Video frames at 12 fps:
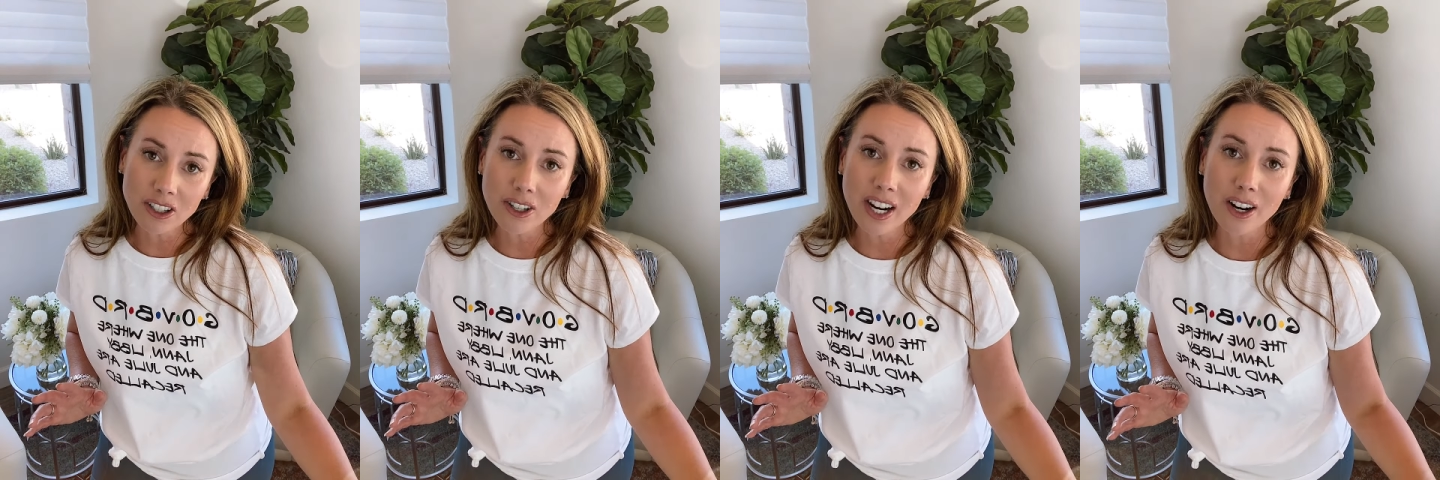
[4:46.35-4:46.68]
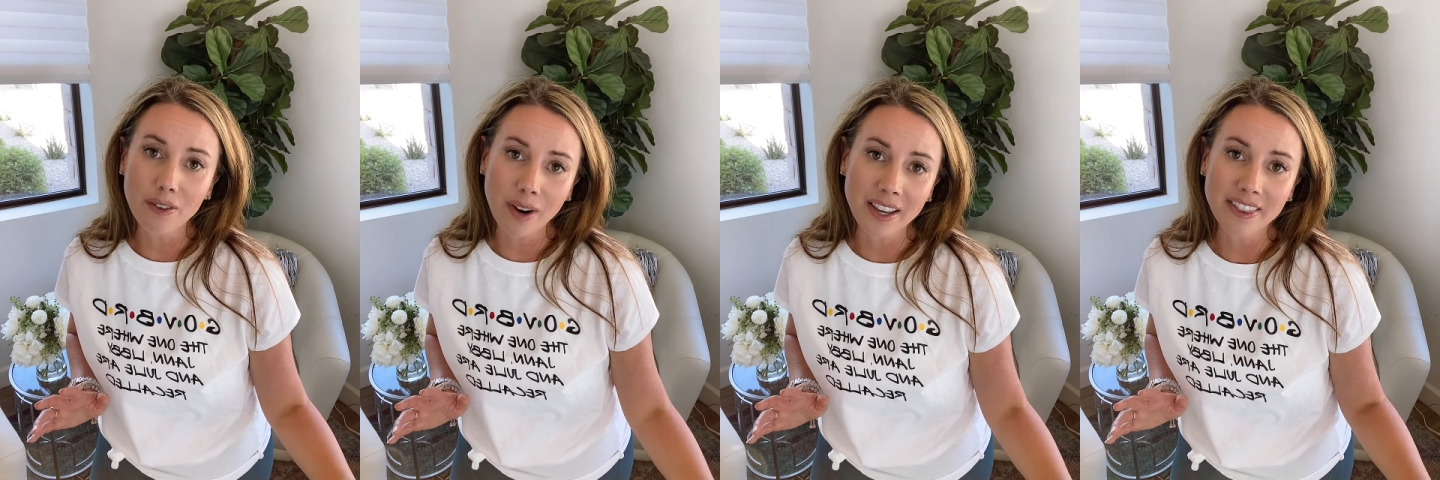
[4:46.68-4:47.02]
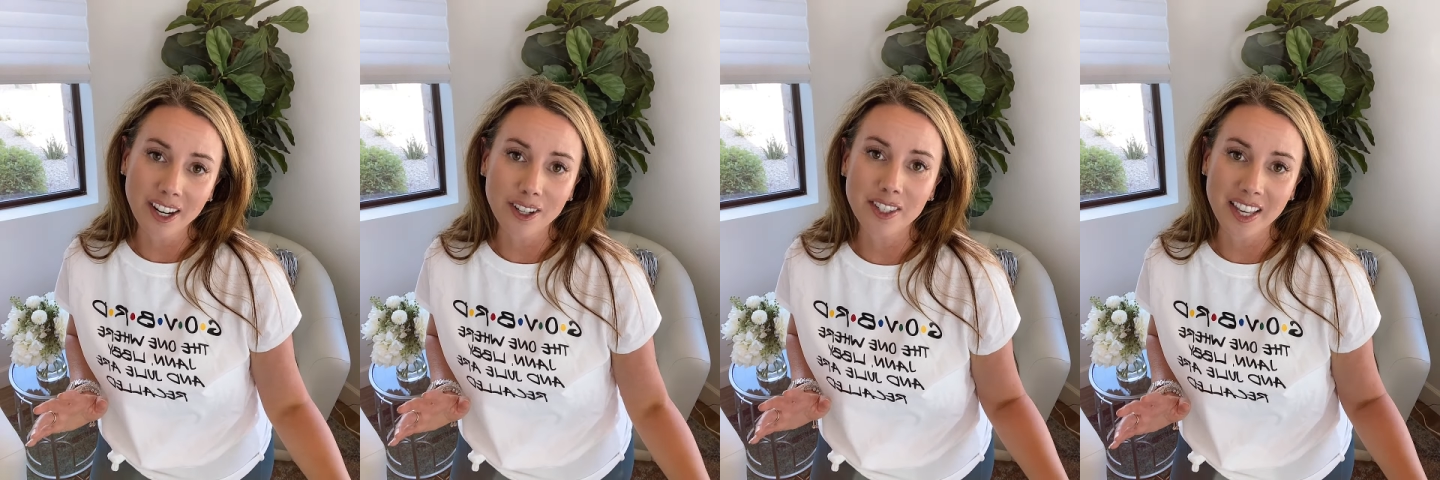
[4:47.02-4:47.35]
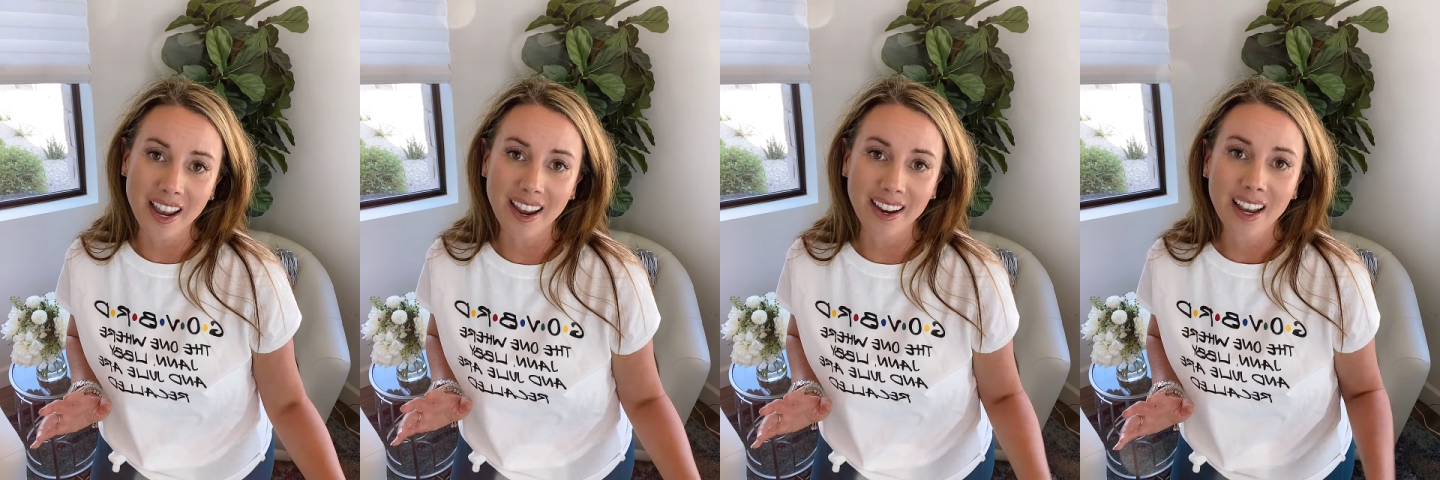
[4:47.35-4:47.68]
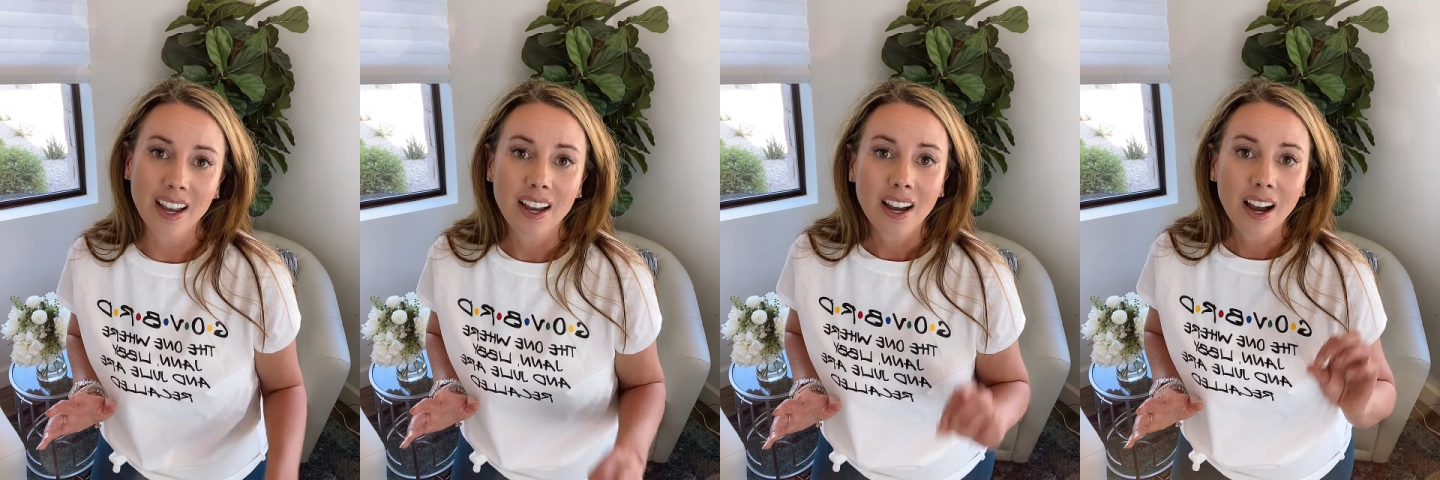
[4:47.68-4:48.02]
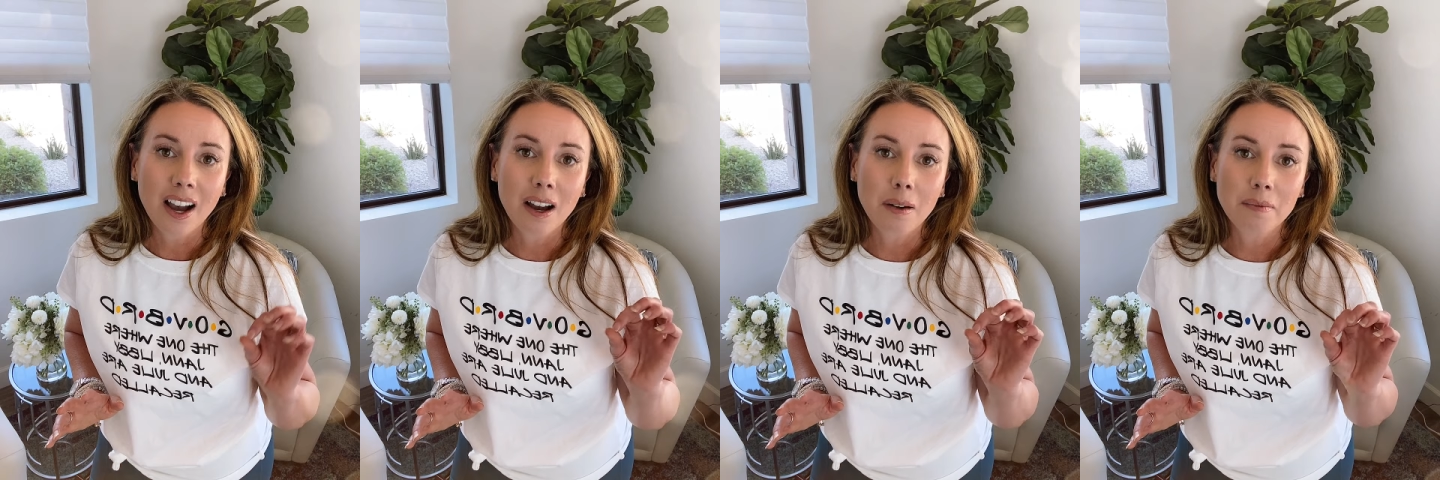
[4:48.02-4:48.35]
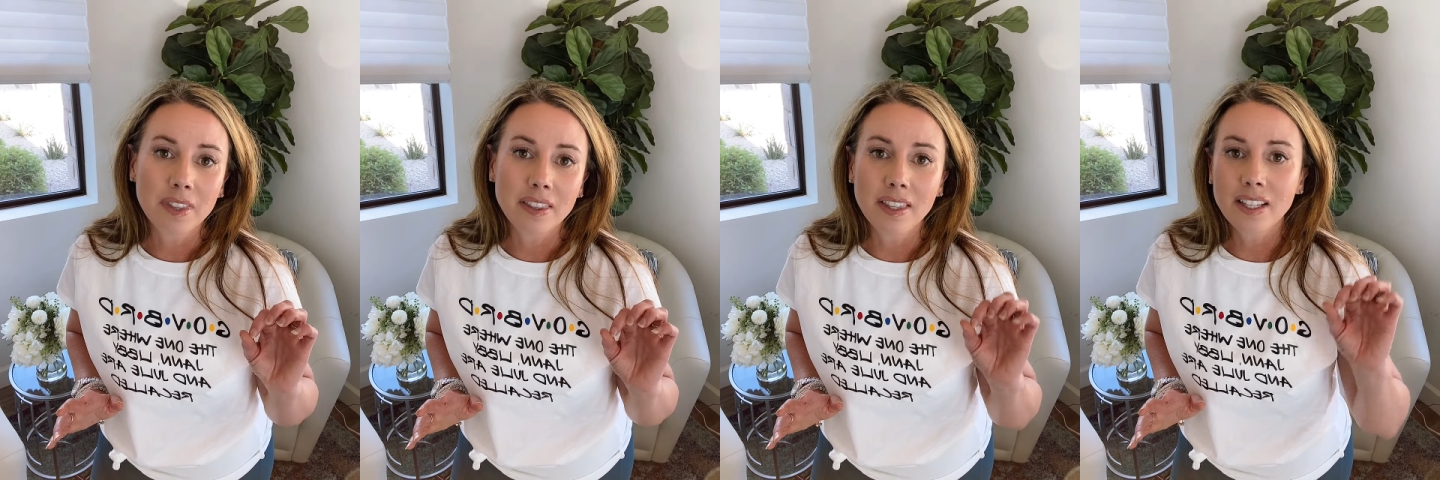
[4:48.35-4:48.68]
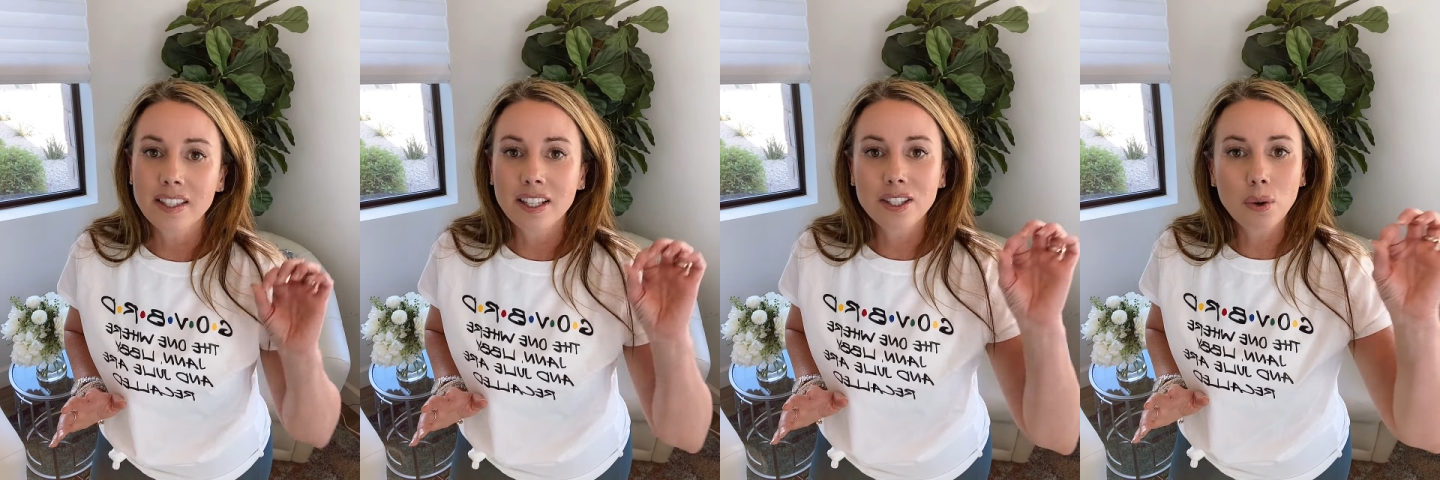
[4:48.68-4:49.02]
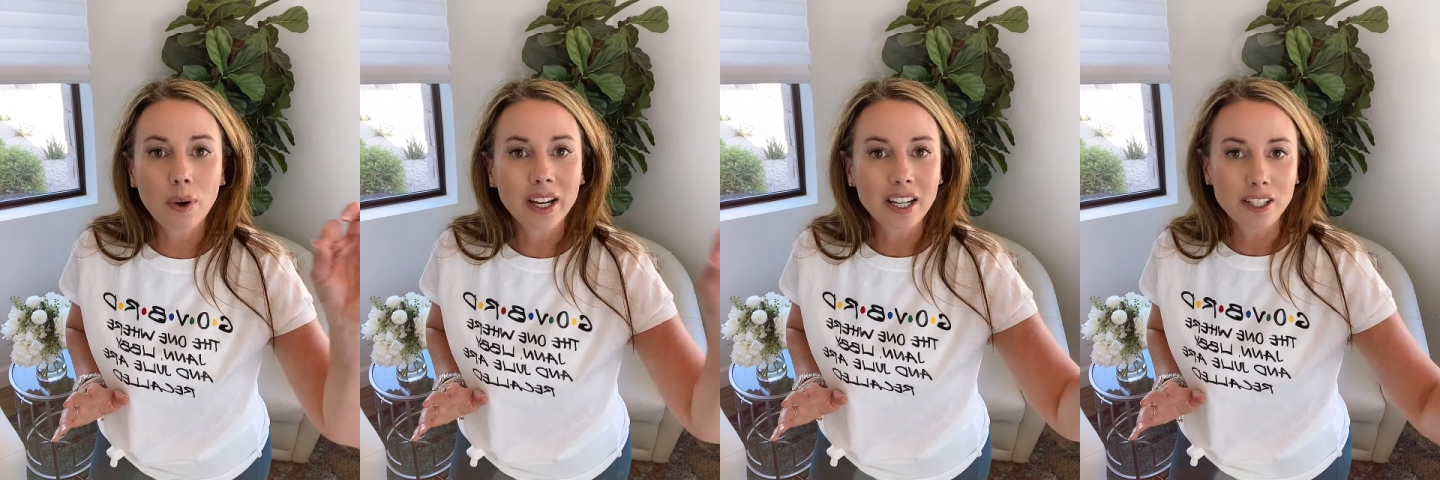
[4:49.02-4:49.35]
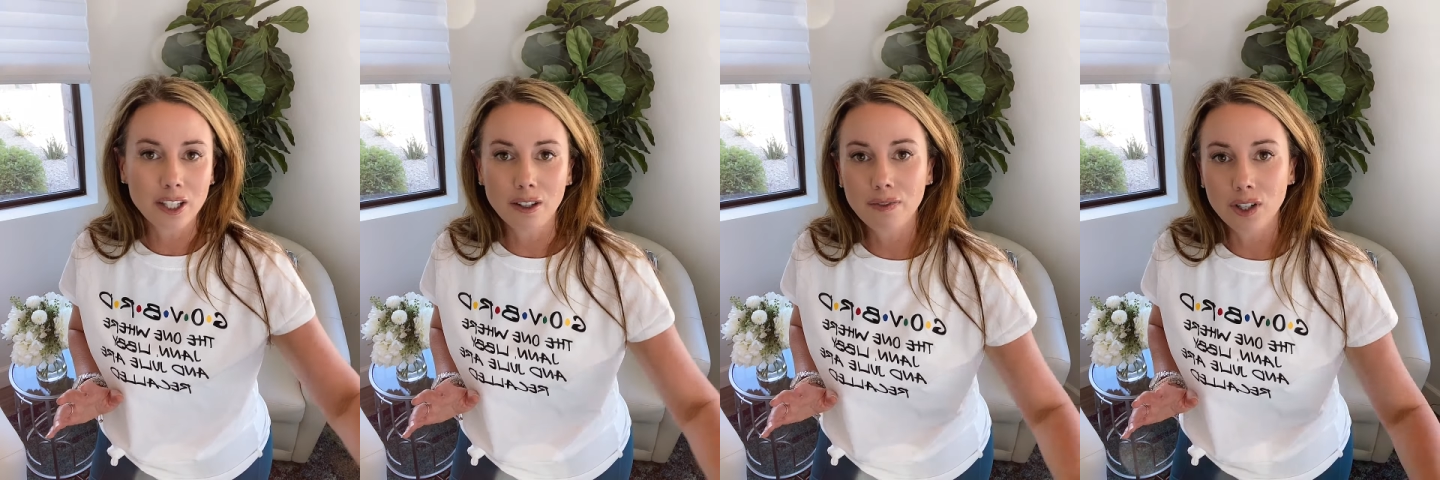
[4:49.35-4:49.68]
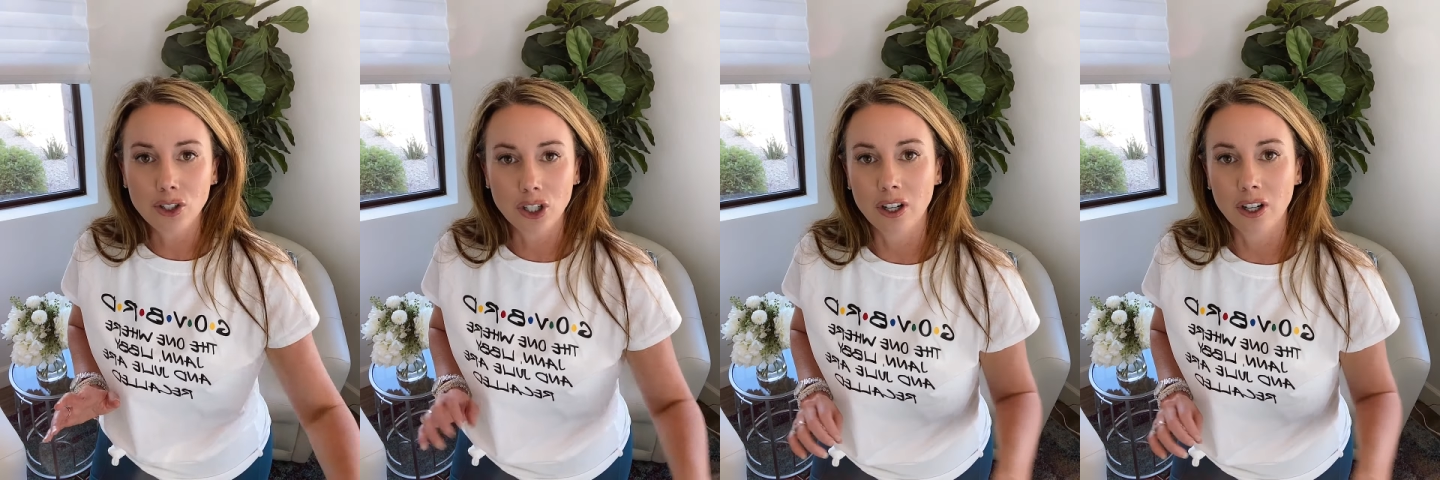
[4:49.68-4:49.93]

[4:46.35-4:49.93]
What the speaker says: Guerin right there saying that this is going into the future.